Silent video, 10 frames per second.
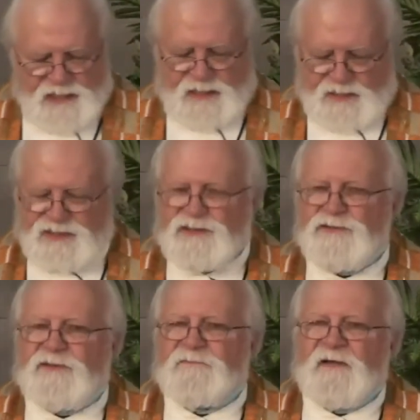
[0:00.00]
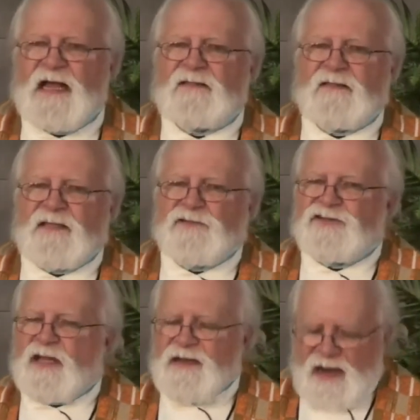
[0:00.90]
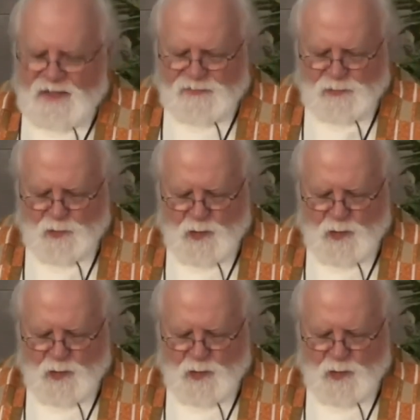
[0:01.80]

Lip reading: witness to the fact that there's another